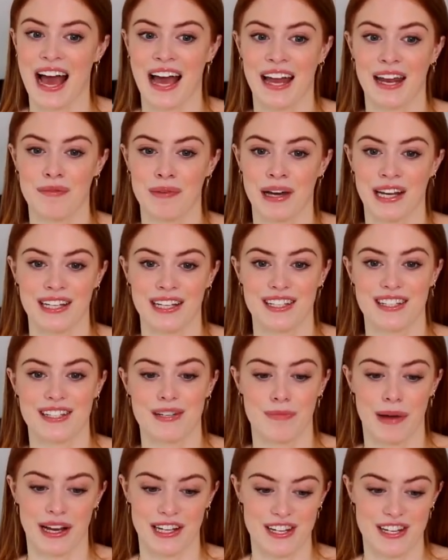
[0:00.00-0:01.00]
and I managed
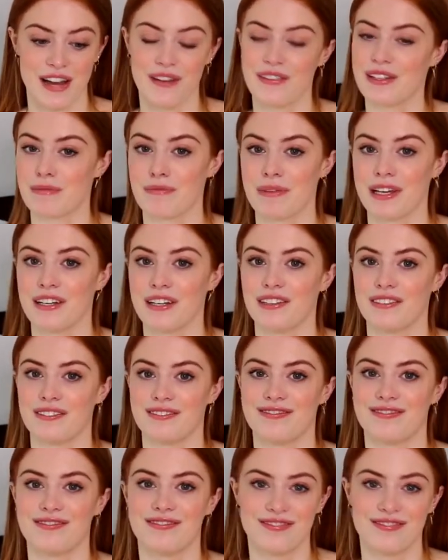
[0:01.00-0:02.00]
to bash out this meal